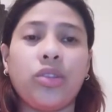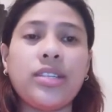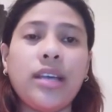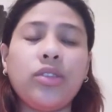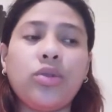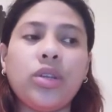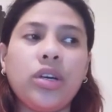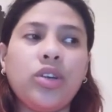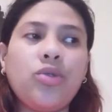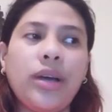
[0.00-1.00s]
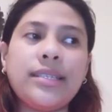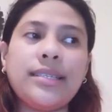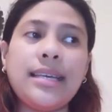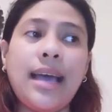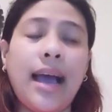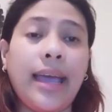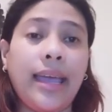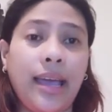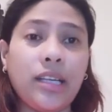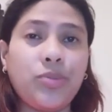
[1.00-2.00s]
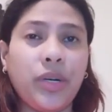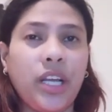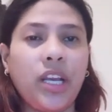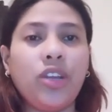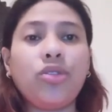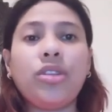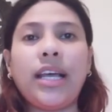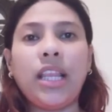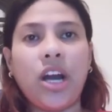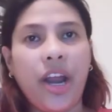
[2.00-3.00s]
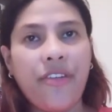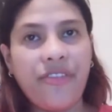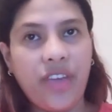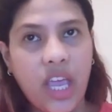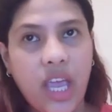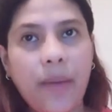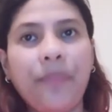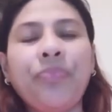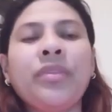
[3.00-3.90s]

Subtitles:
sent to the USCIS pertaining to that RFE.